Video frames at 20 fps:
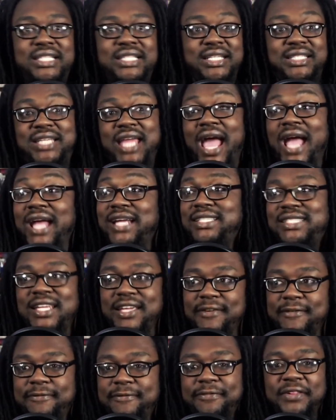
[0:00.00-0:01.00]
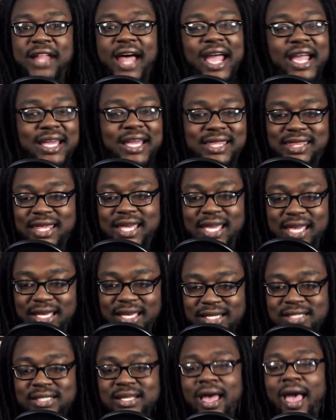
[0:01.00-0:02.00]
detective like
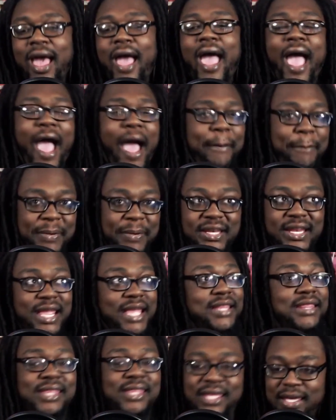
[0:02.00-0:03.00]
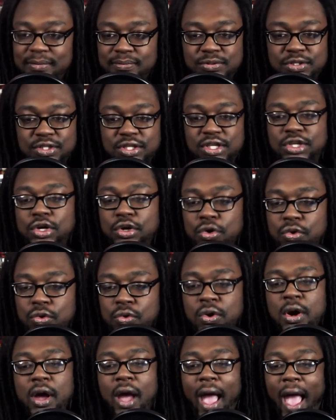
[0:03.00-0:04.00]
things happen in the
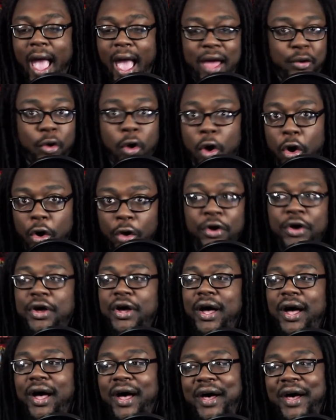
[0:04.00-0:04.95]
MCU at all.